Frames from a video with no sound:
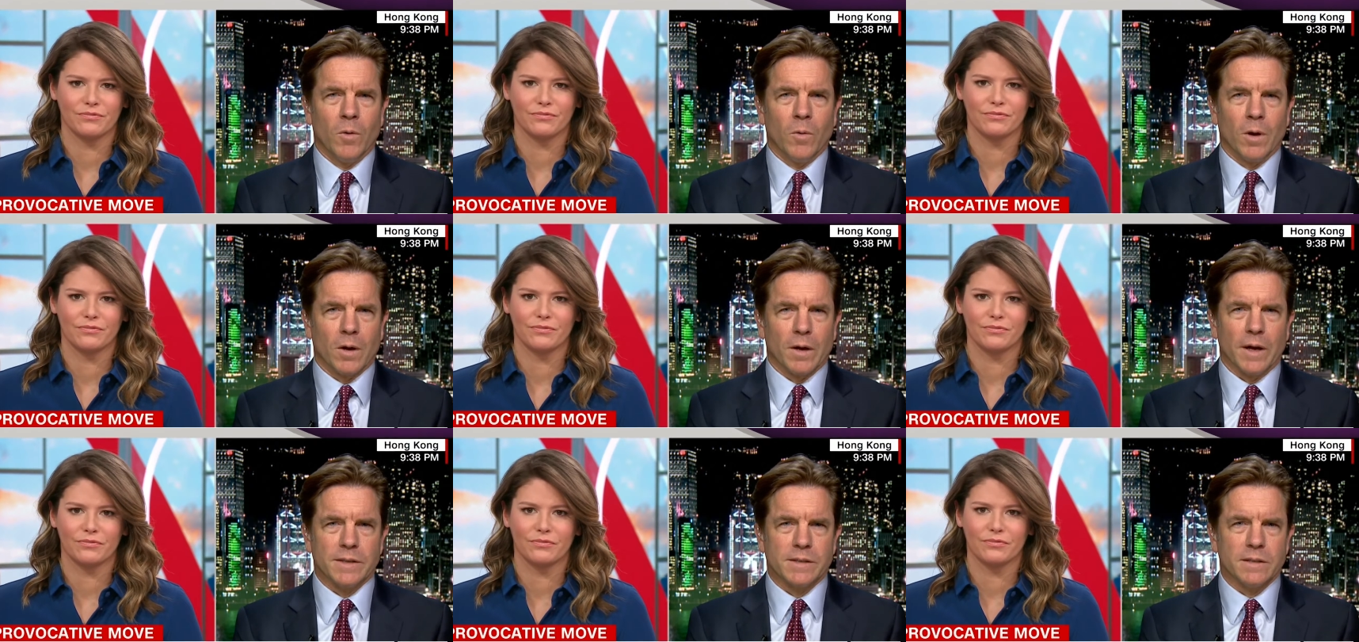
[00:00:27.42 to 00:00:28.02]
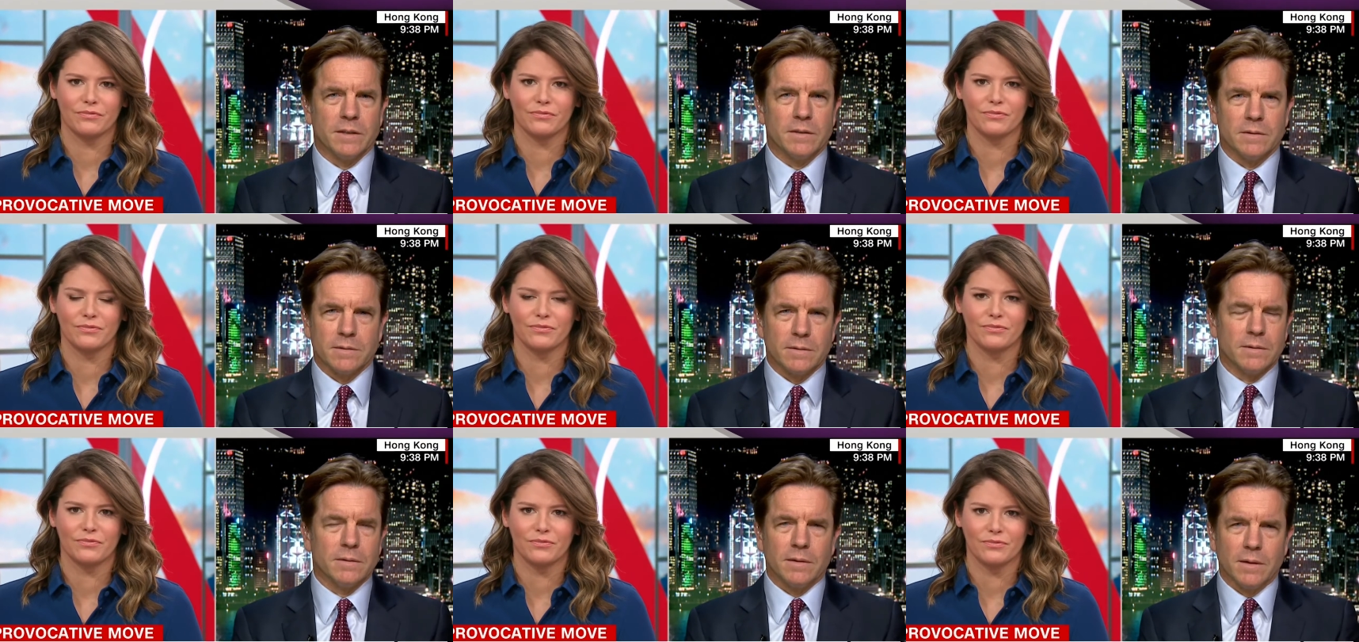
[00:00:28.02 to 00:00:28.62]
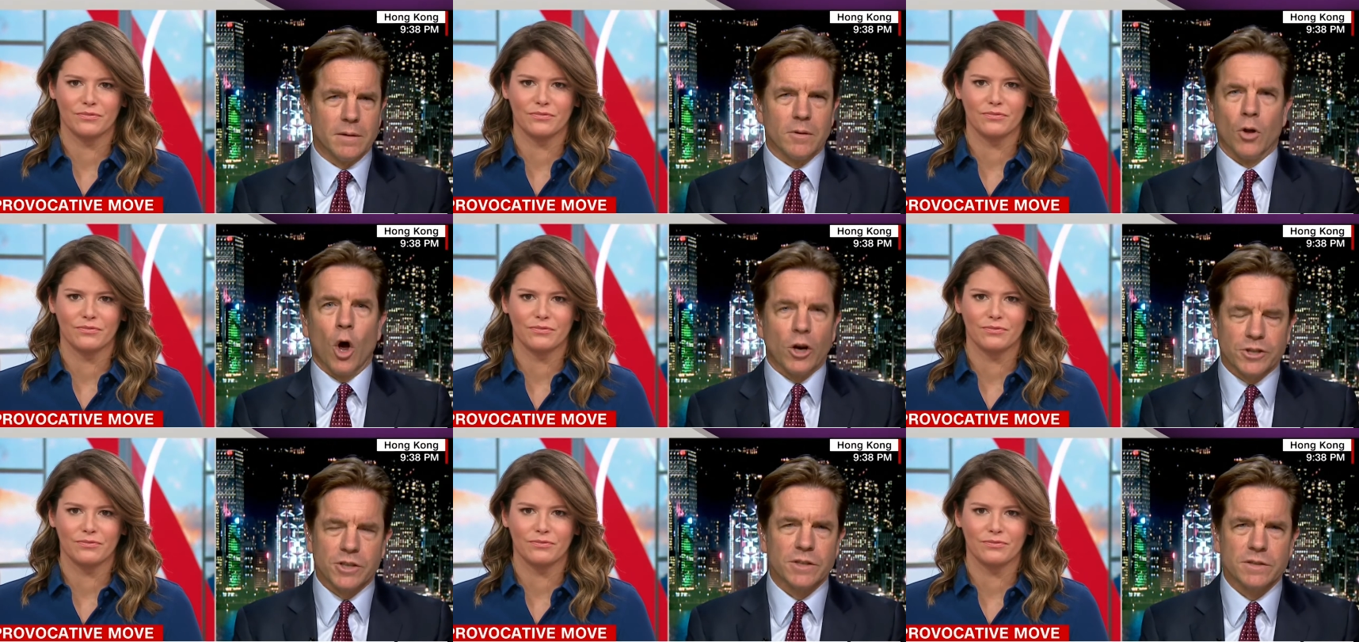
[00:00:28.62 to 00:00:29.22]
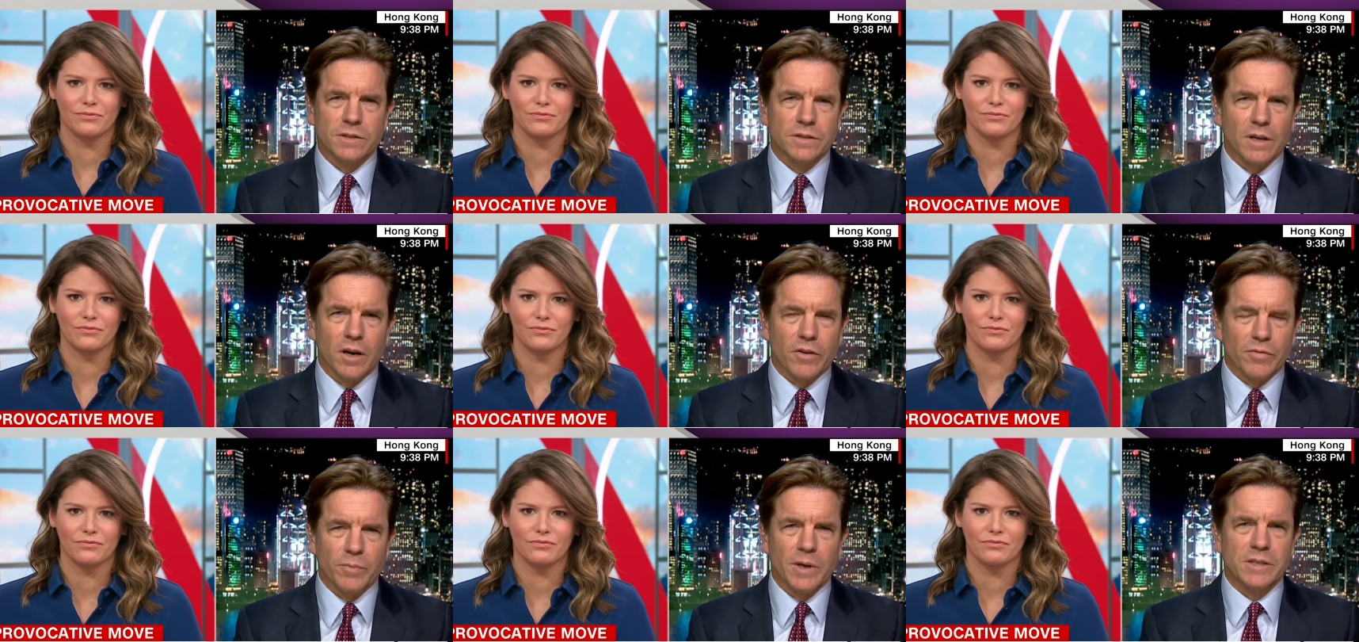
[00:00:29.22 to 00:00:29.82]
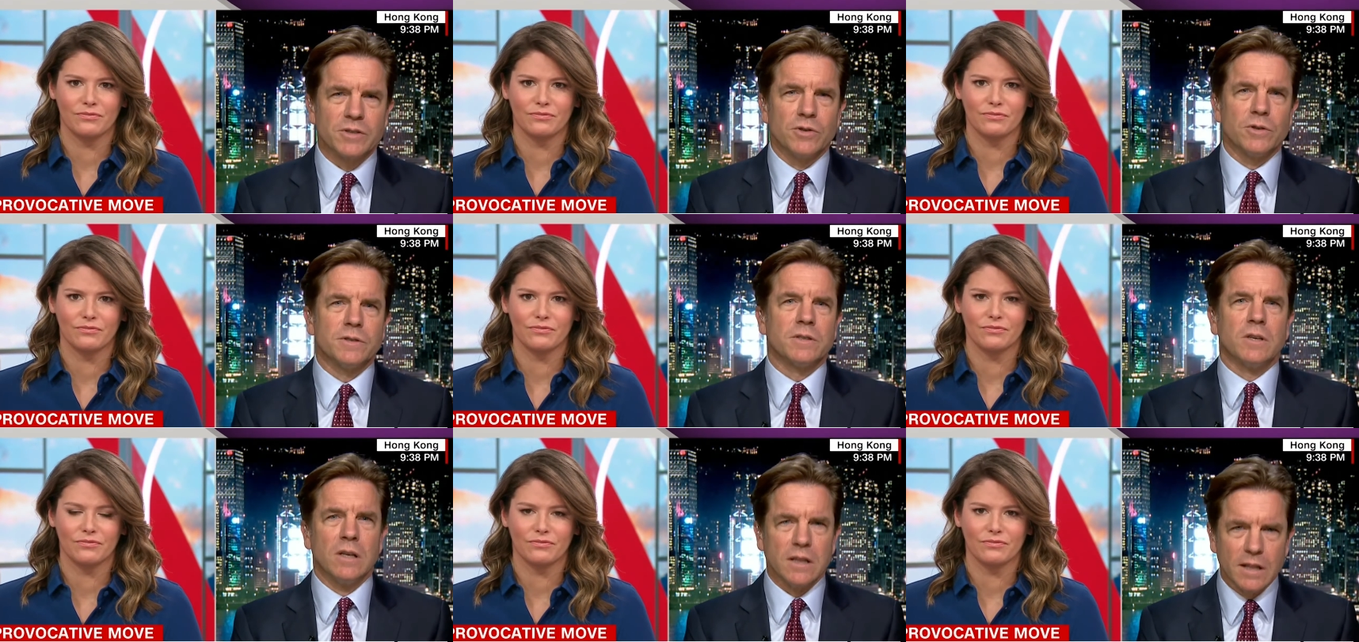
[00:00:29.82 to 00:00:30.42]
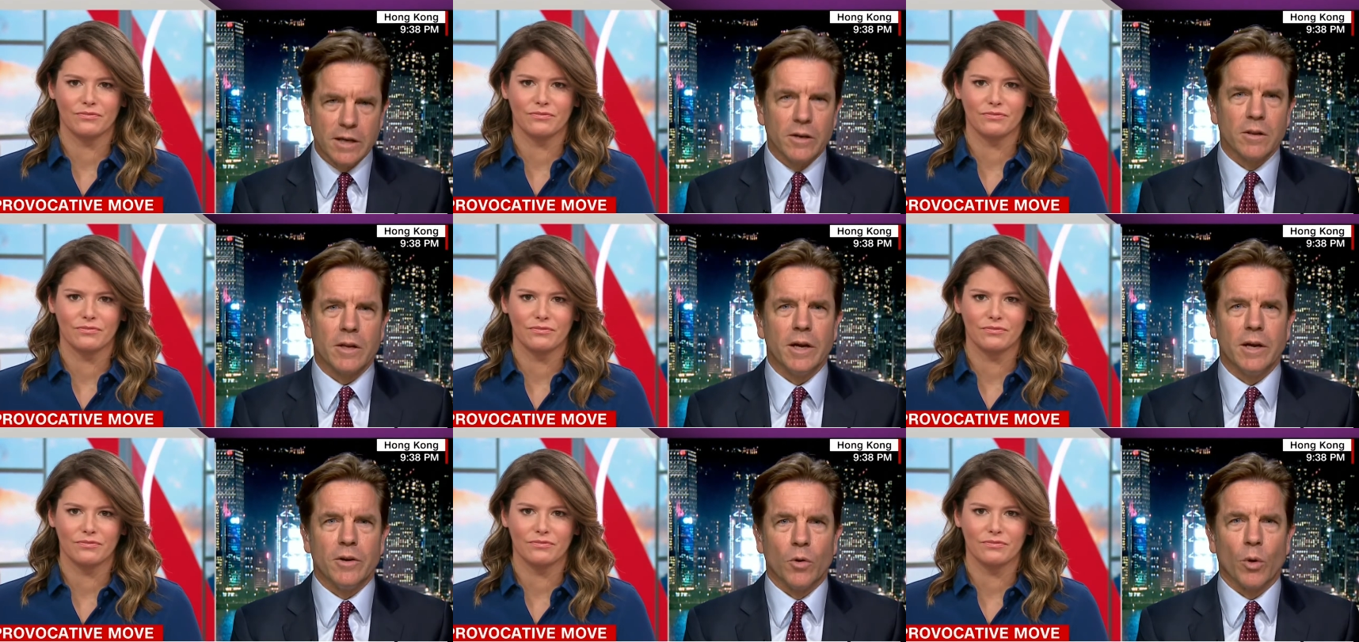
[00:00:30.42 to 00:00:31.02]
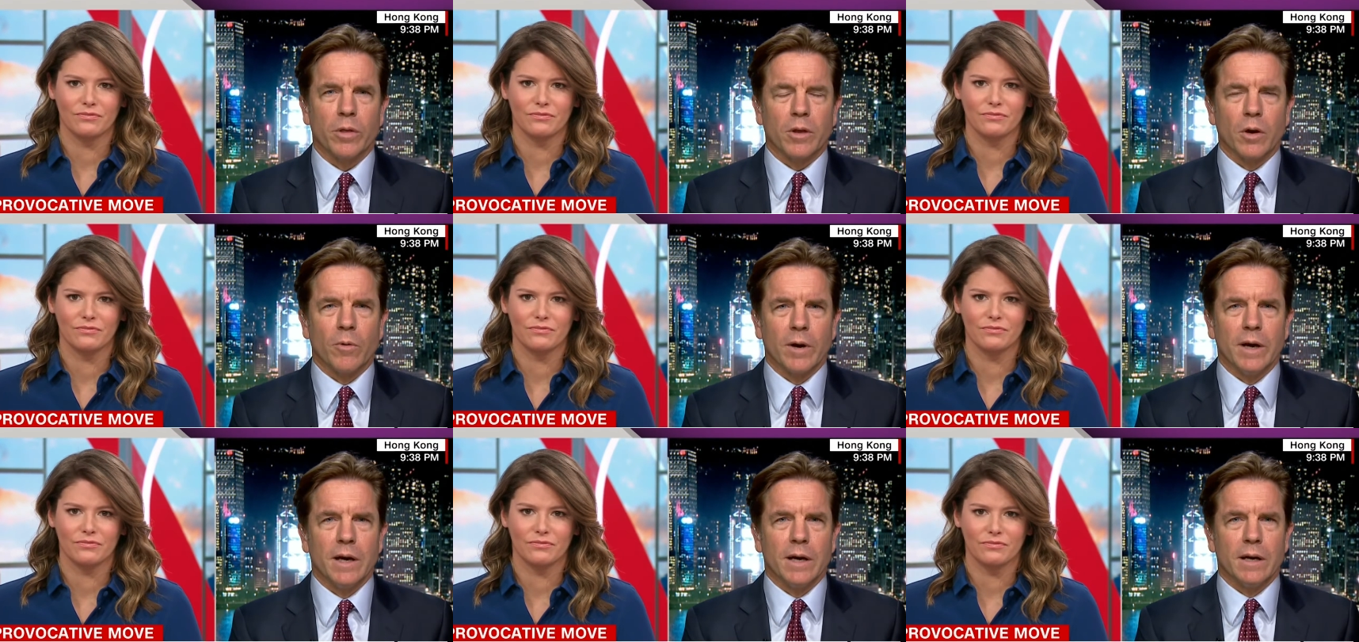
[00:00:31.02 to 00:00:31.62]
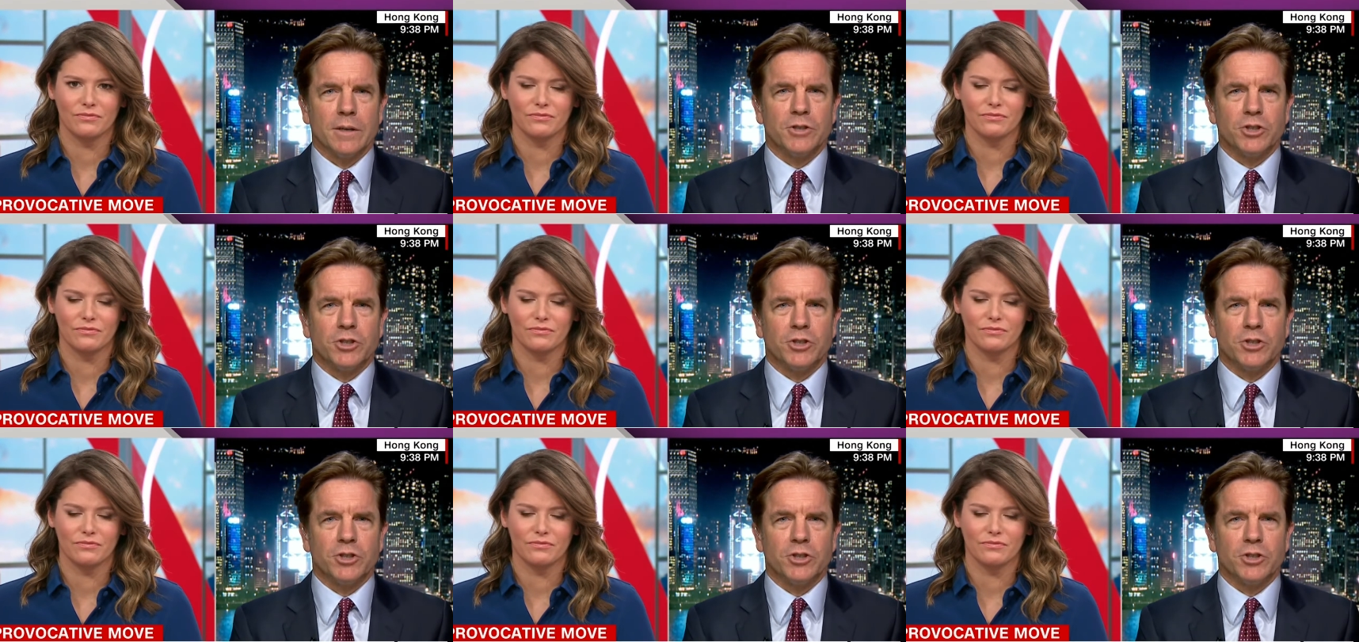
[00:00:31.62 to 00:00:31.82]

Speaker 1: Well, Casey, launches of missiles, clearly North Korea